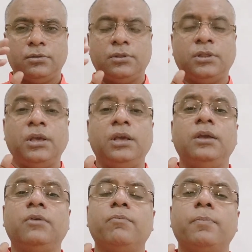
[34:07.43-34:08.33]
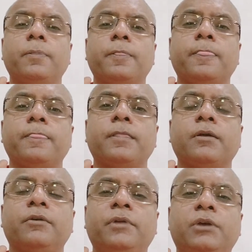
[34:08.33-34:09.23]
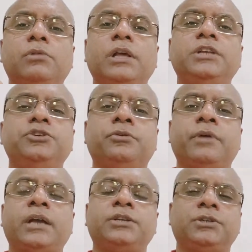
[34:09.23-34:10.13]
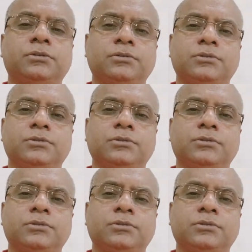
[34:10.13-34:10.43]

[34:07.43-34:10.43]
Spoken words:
they regulate your actions.